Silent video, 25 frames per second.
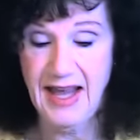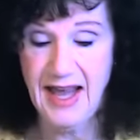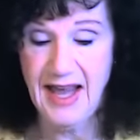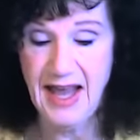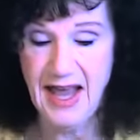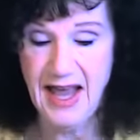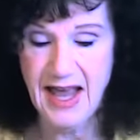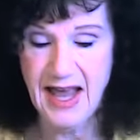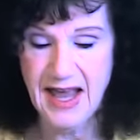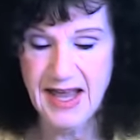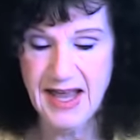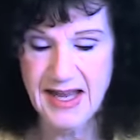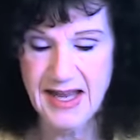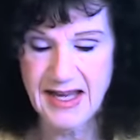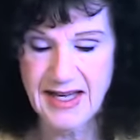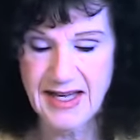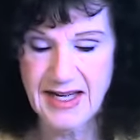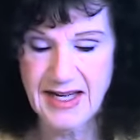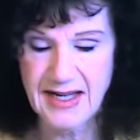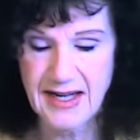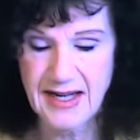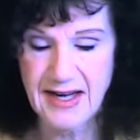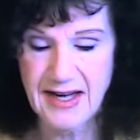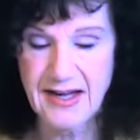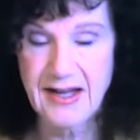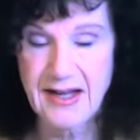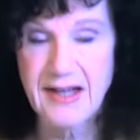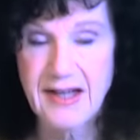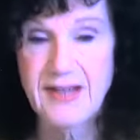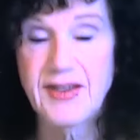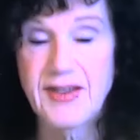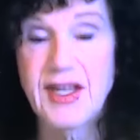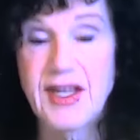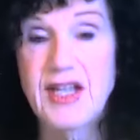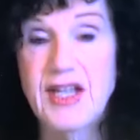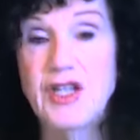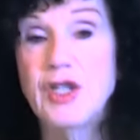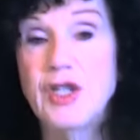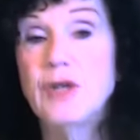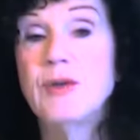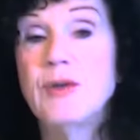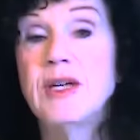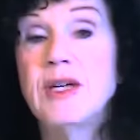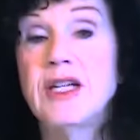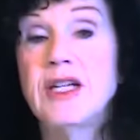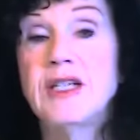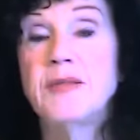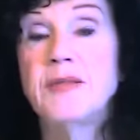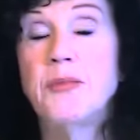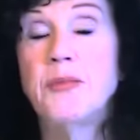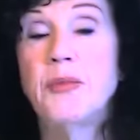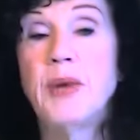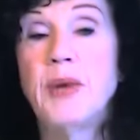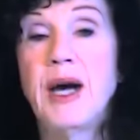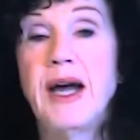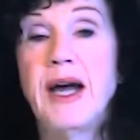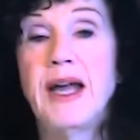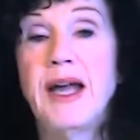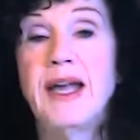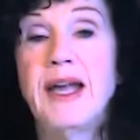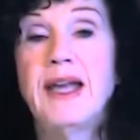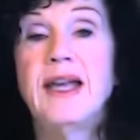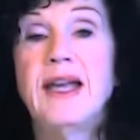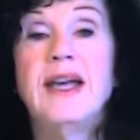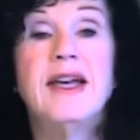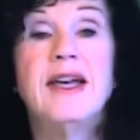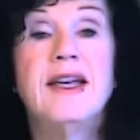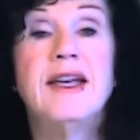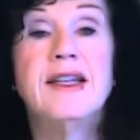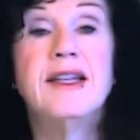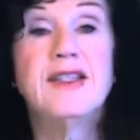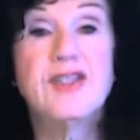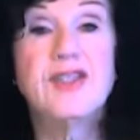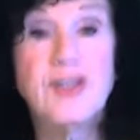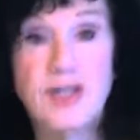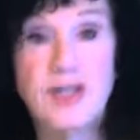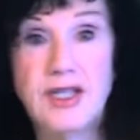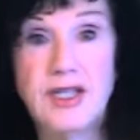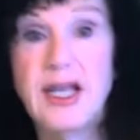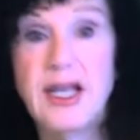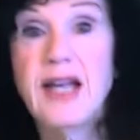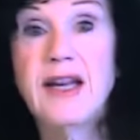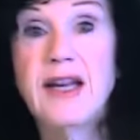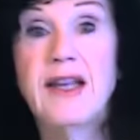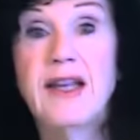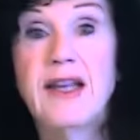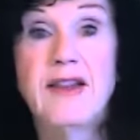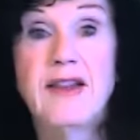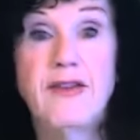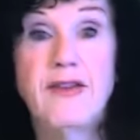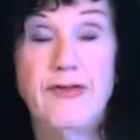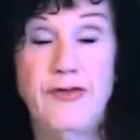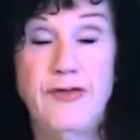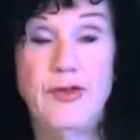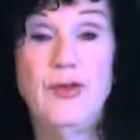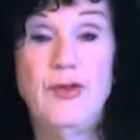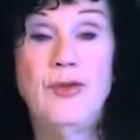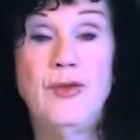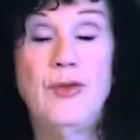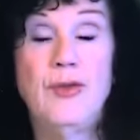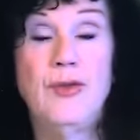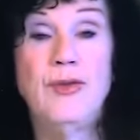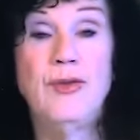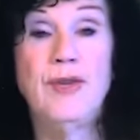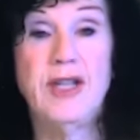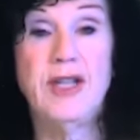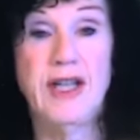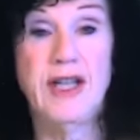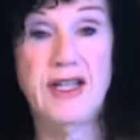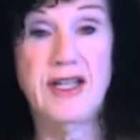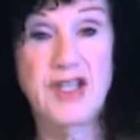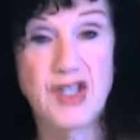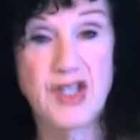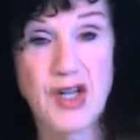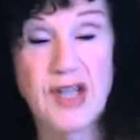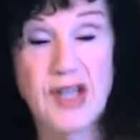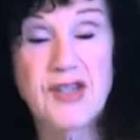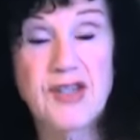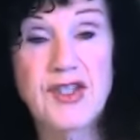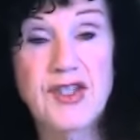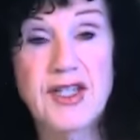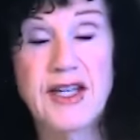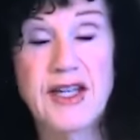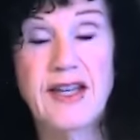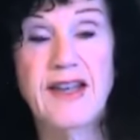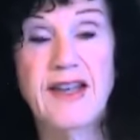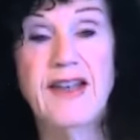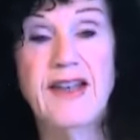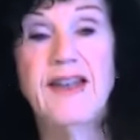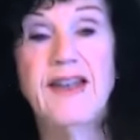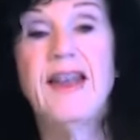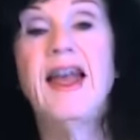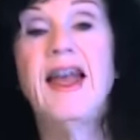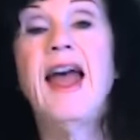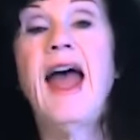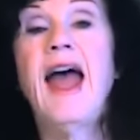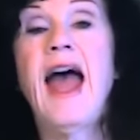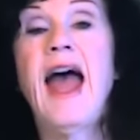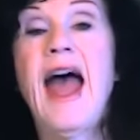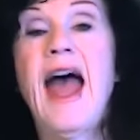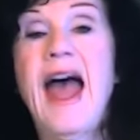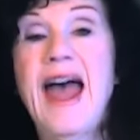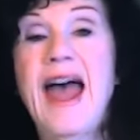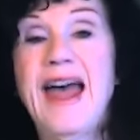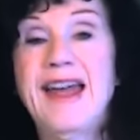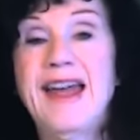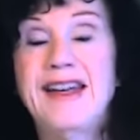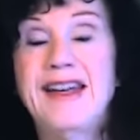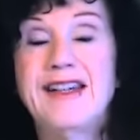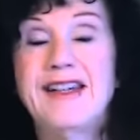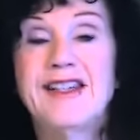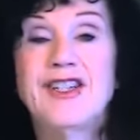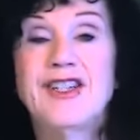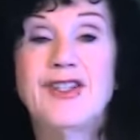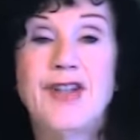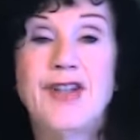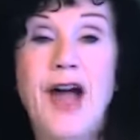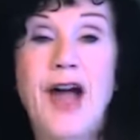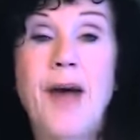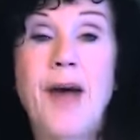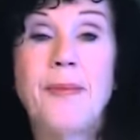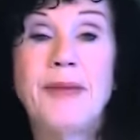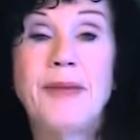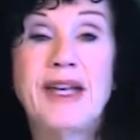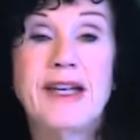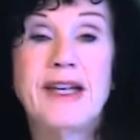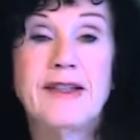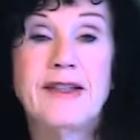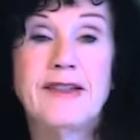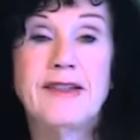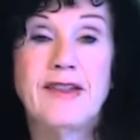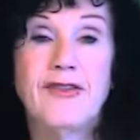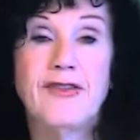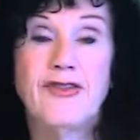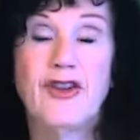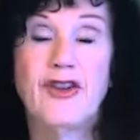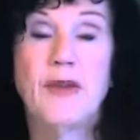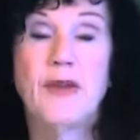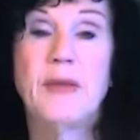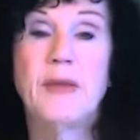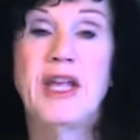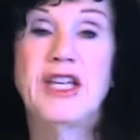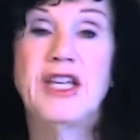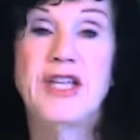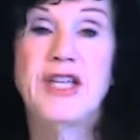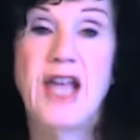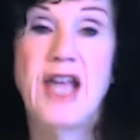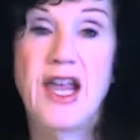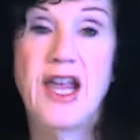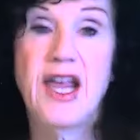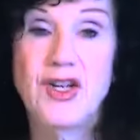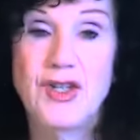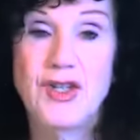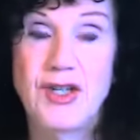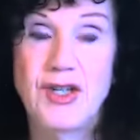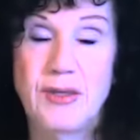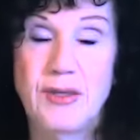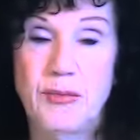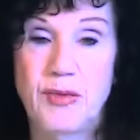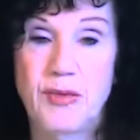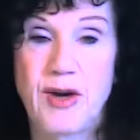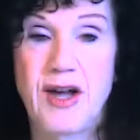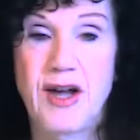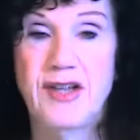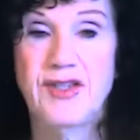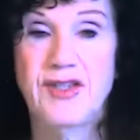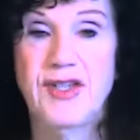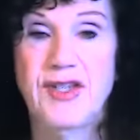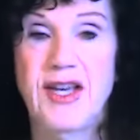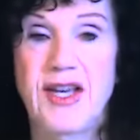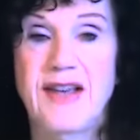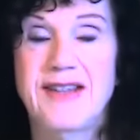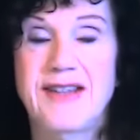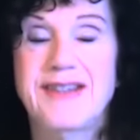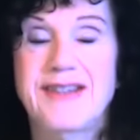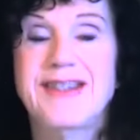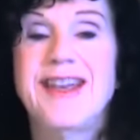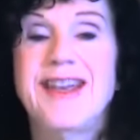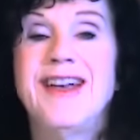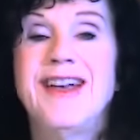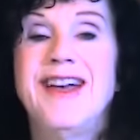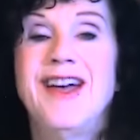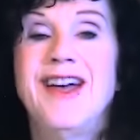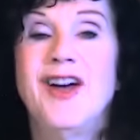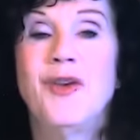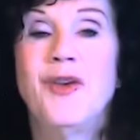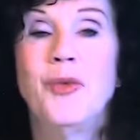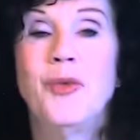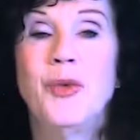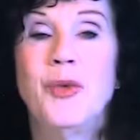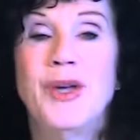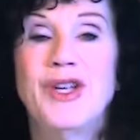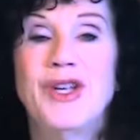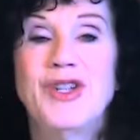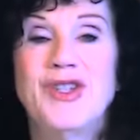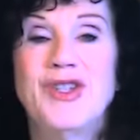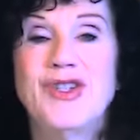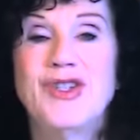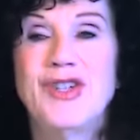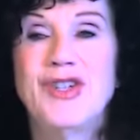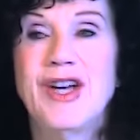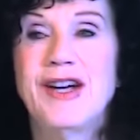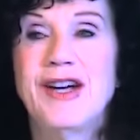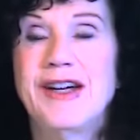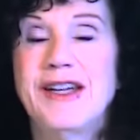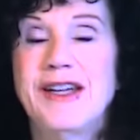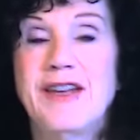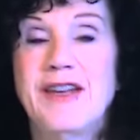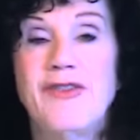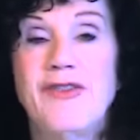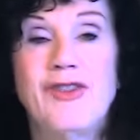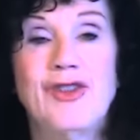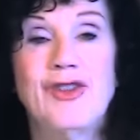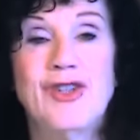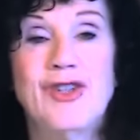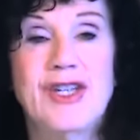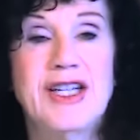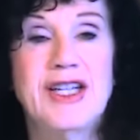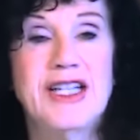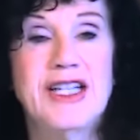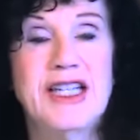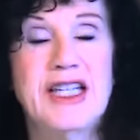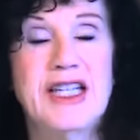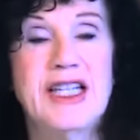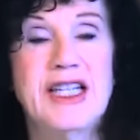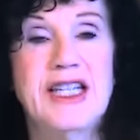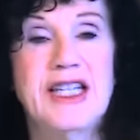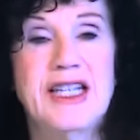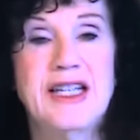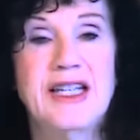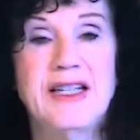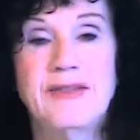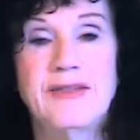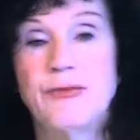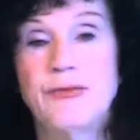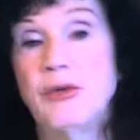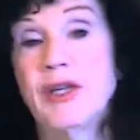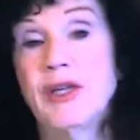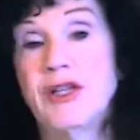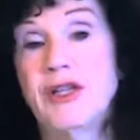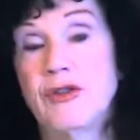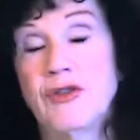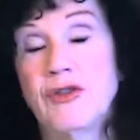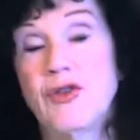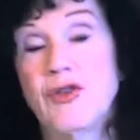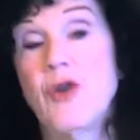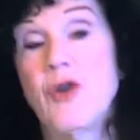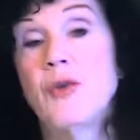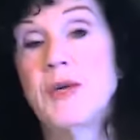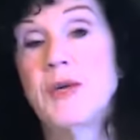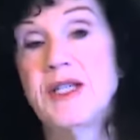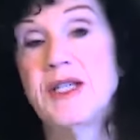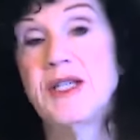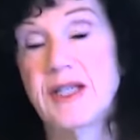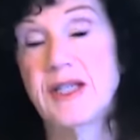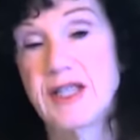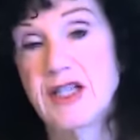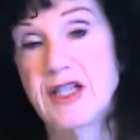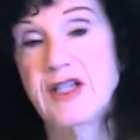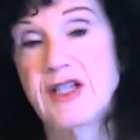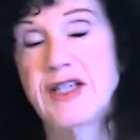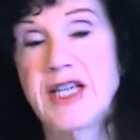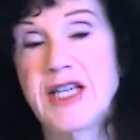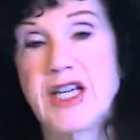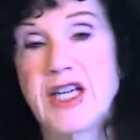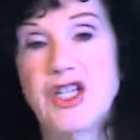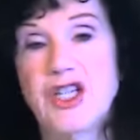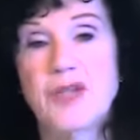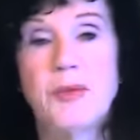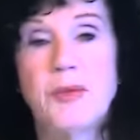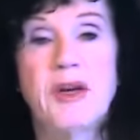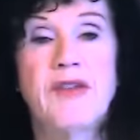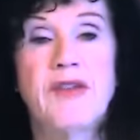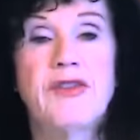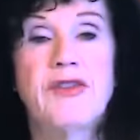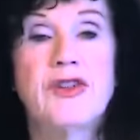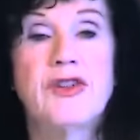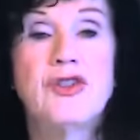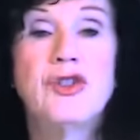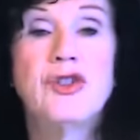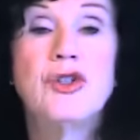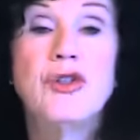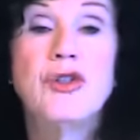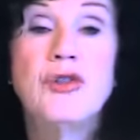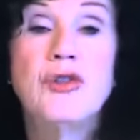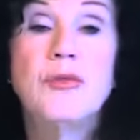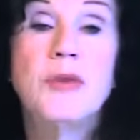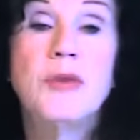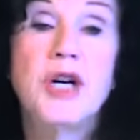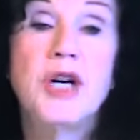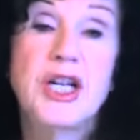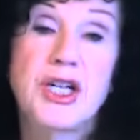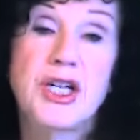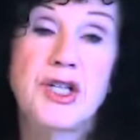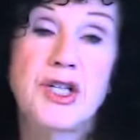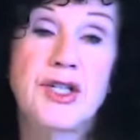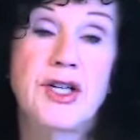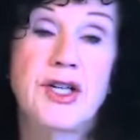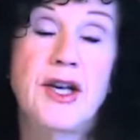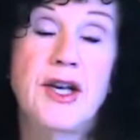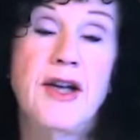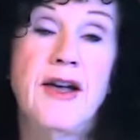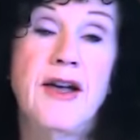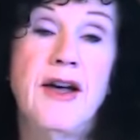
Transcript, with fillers: And uh, they do it by getting the food digesting and stopping the fermentation process, which uh, if there's any, well, there's always a little yeast, but if there's too much